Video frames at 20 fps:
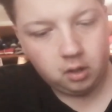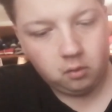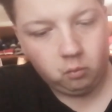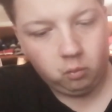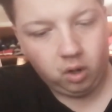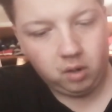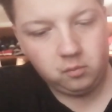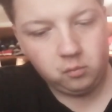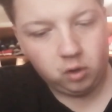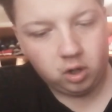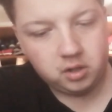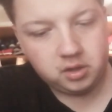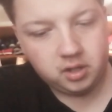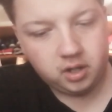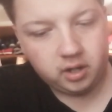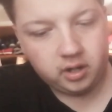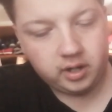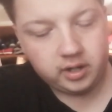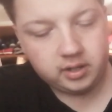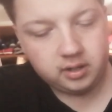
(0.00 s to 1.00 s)

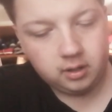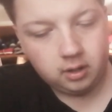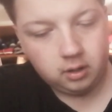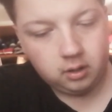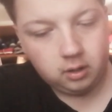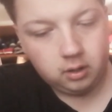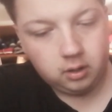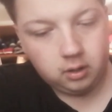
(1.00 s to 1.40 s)
119,